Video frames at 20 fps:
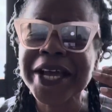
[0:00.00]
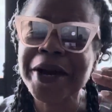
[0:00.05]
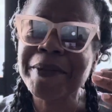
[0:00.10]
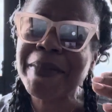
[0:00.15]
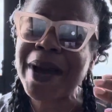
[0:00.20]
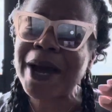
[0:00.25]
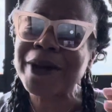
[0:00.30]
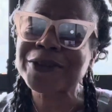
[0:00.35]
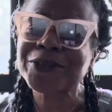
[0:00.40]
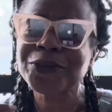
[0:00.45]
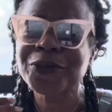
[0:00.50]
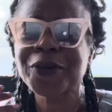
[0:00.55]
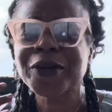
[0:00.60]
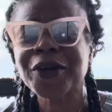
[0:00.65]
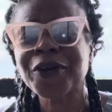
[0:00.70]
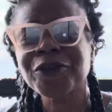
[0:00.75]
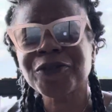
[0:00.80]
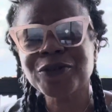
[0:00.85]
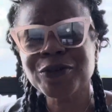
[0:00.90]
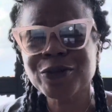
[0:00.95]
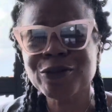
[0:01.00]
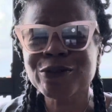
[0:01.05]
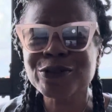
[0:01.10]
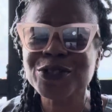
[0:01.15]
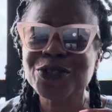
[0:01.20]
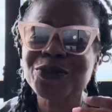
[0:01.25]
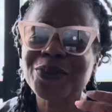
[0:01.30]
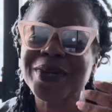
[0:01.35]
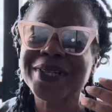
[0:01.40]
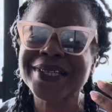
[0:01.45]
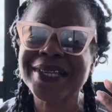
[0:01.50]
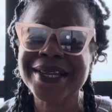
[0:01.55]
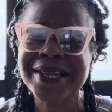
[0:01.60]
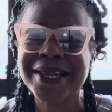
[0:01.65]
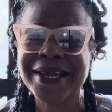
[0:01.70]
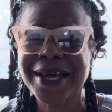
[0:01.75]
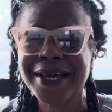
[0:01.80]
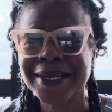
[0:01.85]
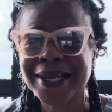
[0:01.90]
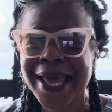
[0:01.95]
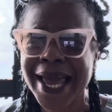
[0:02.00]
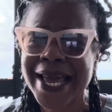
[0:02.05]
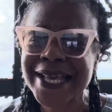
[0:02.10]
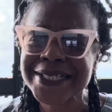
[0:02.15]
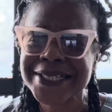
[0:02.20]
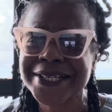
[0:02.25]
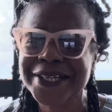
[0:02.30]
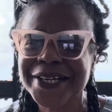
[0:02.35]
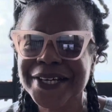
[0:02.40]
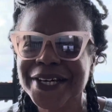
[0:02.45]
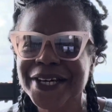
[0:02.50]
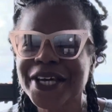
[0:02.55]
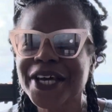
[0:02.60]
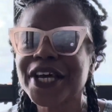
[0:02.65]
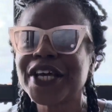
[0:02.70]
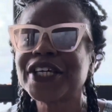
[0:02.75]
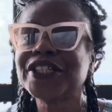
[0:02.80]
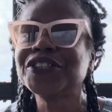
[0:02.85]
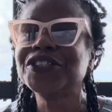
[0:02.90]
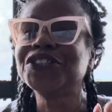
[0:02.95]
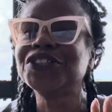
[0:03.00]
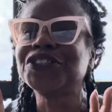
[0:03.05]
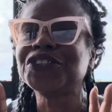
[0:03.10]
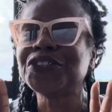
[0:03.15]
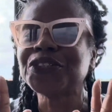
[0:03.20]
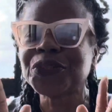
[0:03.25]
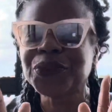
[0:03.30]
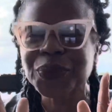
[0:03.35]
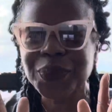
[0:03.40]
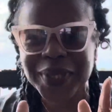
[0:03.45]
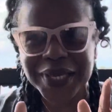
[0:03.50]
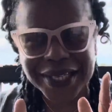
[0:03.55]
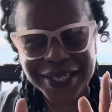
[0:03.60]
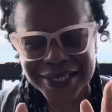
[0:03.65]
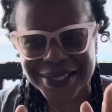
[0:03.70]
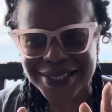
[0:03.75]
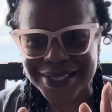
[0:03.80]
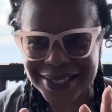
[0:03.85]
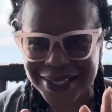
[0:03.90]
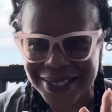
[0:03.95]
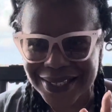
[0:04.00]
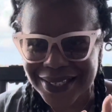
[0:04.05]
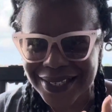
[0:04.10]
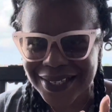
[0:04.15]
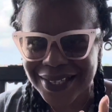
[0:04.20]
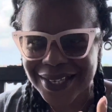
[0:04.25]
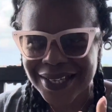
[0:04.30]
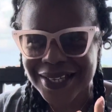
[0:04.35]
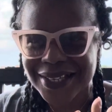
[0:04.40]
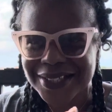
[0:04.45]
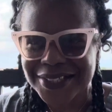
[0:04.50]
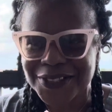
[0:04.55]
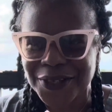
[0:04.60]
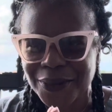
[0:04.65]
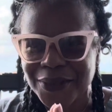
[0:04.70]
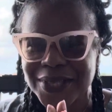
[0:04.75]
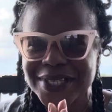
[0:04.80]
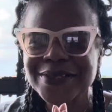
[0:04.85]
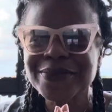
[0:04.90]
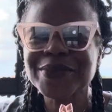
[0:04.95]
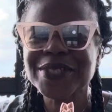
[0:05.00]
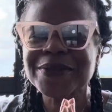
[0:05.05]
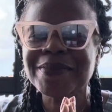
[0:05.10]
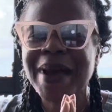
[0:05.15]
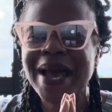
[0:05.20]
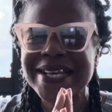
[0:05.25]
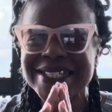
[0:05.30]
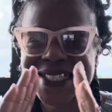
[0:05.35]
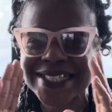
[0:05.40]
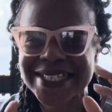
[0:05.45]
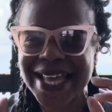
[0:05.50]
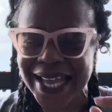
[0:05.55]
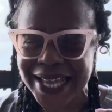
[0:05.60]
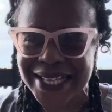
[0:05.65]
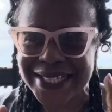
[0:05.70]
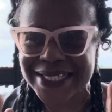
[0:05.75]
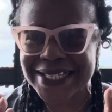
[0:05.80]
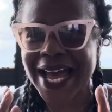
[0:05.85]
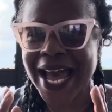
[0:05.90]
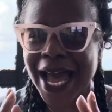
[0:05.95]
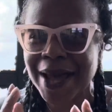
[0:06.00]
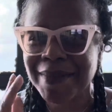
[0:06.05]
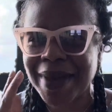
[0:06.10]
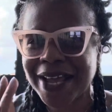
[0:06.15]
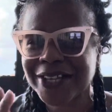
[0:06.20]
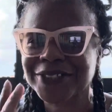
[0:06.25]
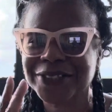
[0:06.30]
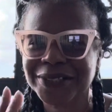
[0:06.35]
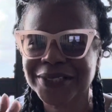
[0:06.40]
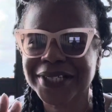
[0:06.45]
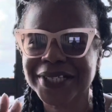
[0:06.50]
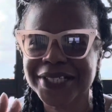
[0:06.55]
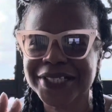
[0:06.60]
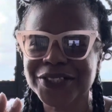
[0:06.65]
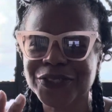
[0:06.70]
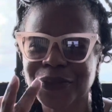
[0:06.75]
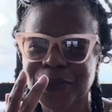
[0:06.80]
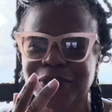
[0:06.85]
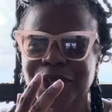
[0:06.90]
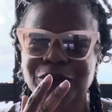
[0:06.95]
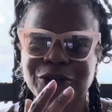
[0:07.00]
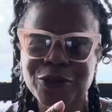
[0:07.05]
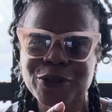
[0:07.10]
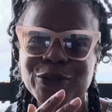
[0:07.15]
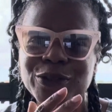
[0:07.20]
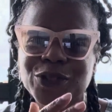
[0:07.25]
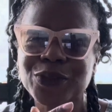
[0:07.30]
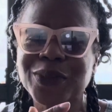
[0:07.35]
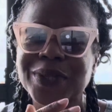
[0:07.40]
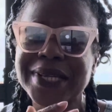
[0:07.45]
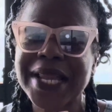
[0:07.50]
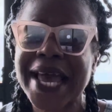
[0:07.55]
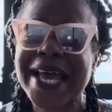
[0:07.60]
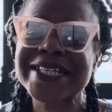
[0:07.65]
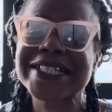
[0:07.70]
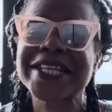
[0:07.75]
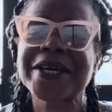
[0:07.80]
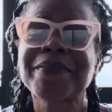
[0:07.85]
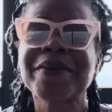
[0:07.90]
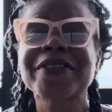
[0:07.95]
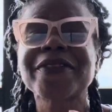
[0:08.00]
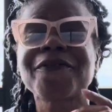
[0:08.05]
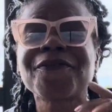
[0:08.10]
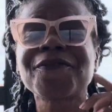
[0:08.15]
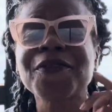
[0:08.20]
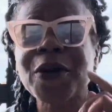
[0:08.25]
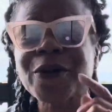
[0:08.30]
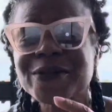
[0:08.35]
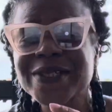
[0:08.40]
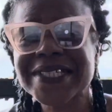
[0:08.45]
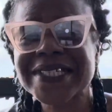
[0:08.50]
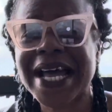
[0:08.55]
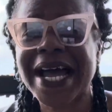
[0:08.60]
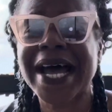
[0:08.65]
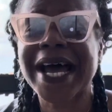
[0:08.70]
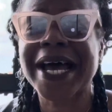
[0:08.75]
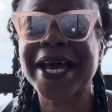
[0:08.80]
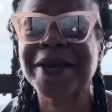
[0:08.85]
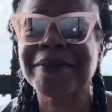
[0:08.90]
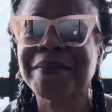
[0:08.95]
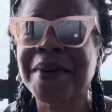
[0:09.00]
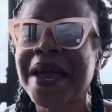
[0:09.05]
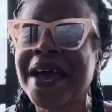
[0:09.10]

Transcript: about doing a cruise to Alaska. Do it. So this was my second time actually doing a cruise to Alaska, but the first time